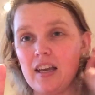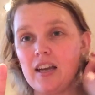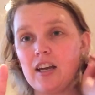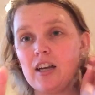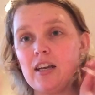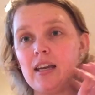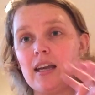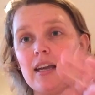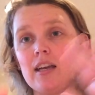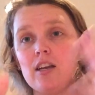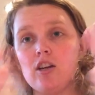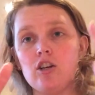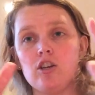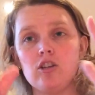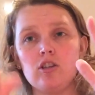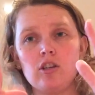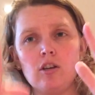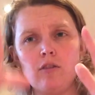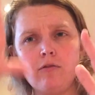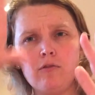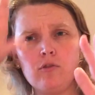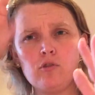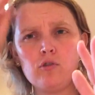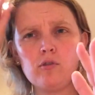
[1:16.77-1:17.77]
Okay, so
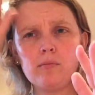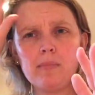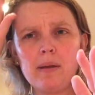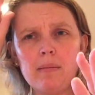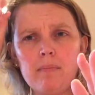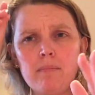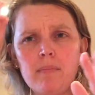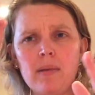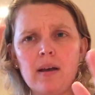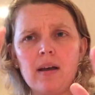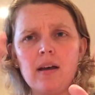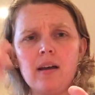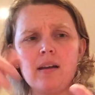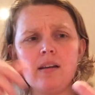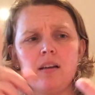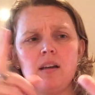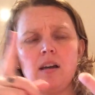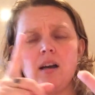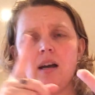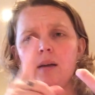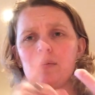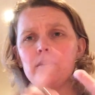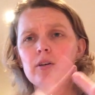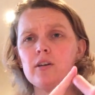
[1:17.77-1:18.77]
if you remember,
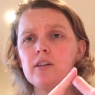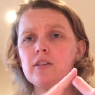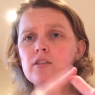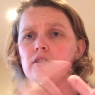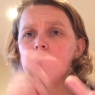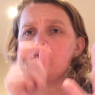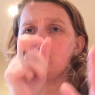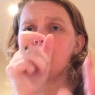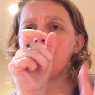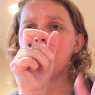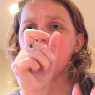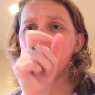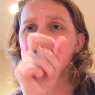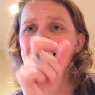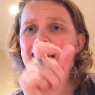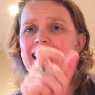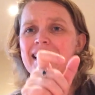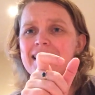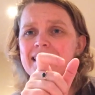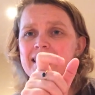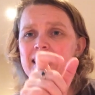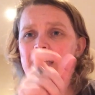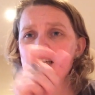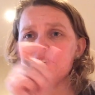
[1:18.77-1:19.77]
I'm going to do the
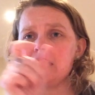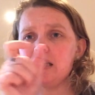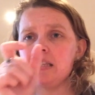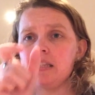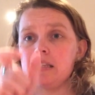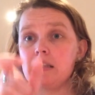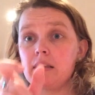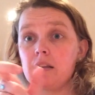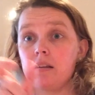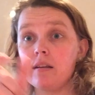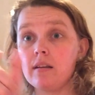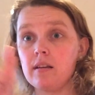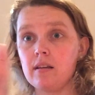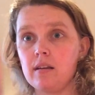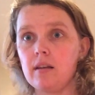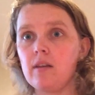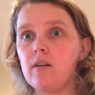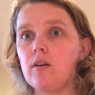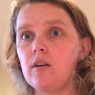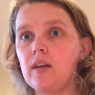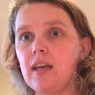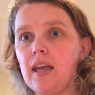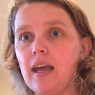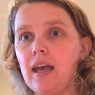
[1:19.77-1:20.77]
letters,
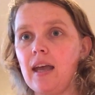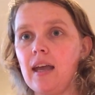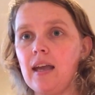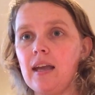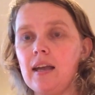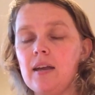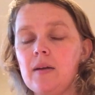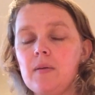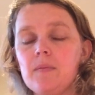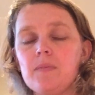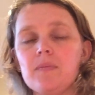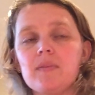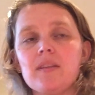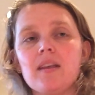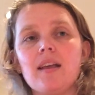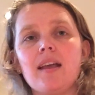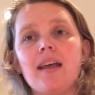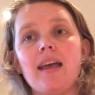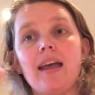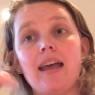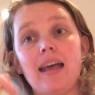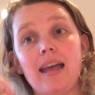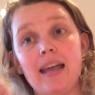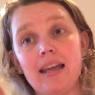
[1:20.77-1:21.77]
okay,
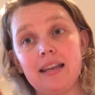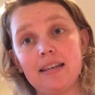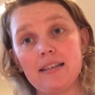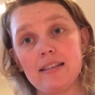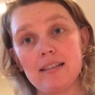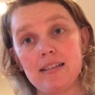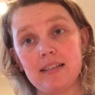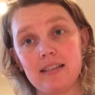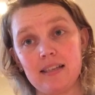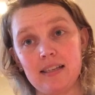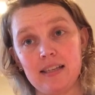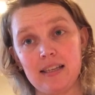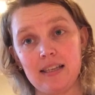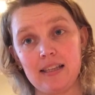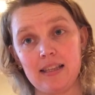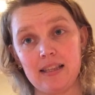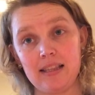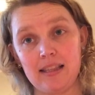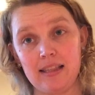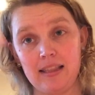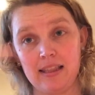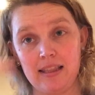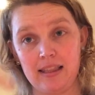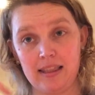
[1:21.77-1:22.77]
and
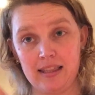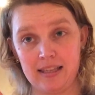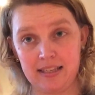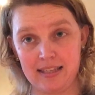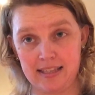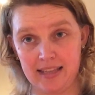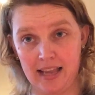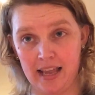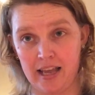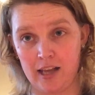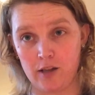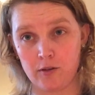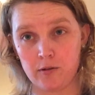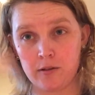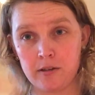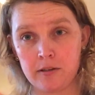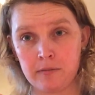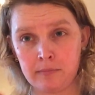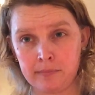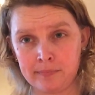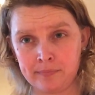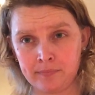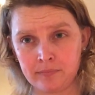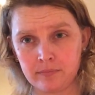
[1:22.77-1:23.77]
the sounds.
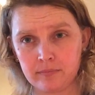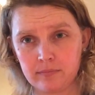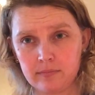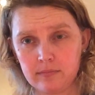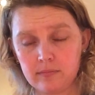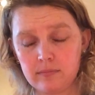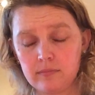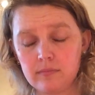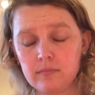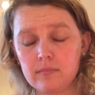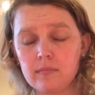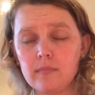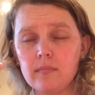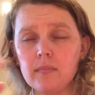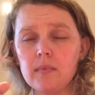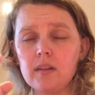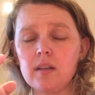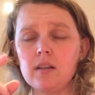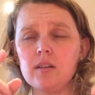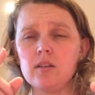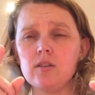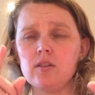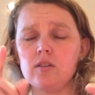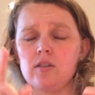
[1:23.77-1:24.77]

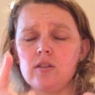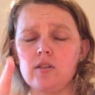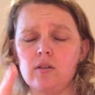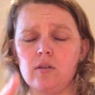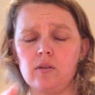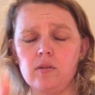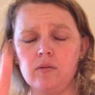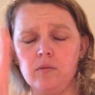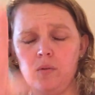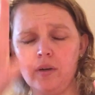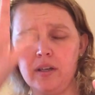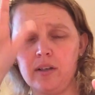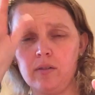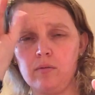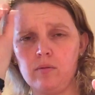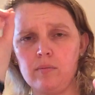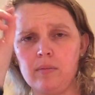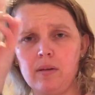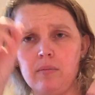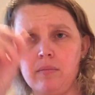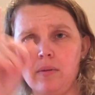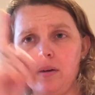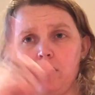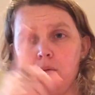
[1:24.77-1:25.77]
So if we can
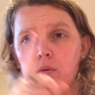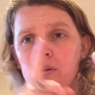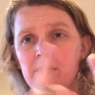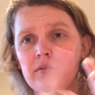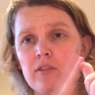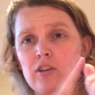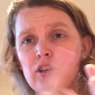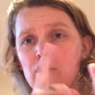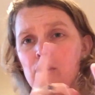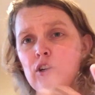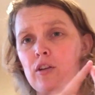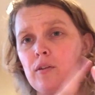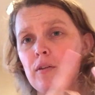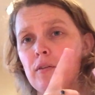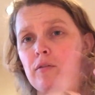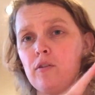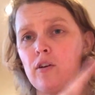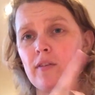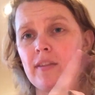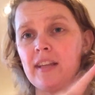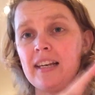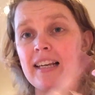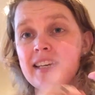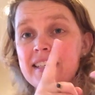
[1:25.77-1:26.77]
remember, you've
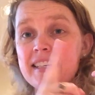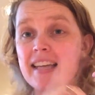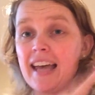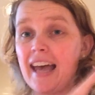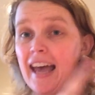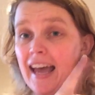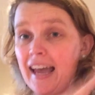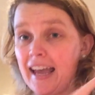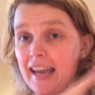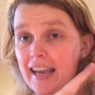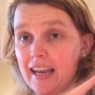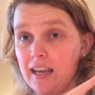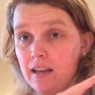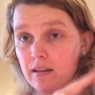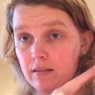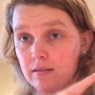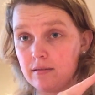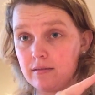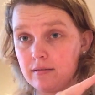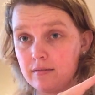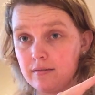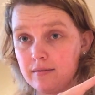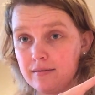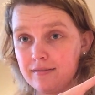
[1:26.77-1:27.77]
got the letter A,
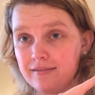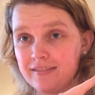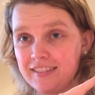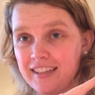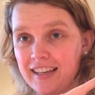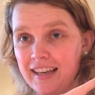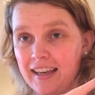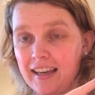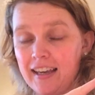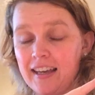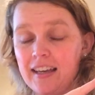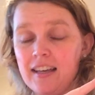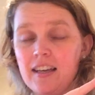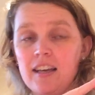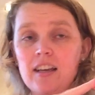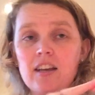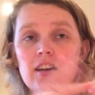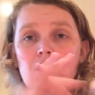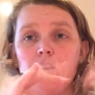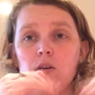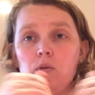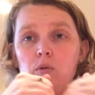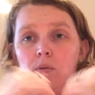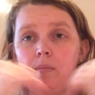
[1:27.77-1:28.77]
okay,
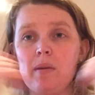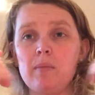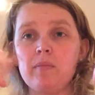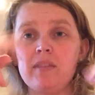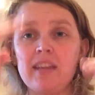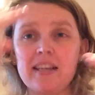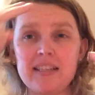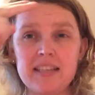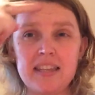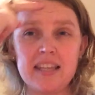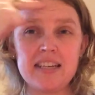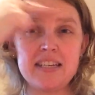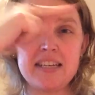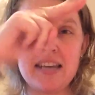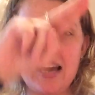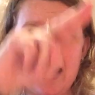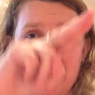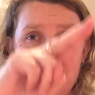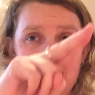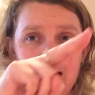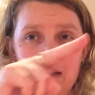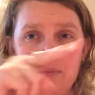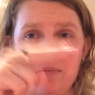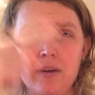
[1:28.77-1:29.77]
and remember that's the
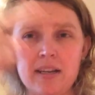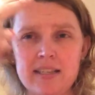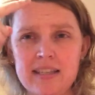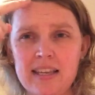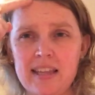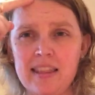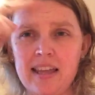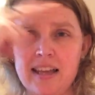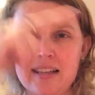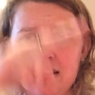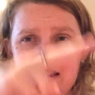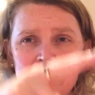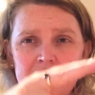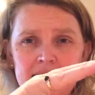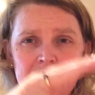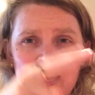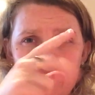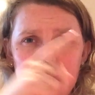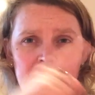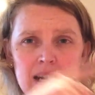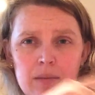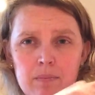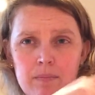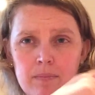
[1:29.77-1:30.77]
name. I say that's the
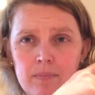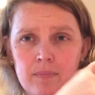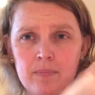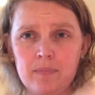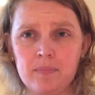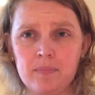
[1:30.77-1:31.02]
name,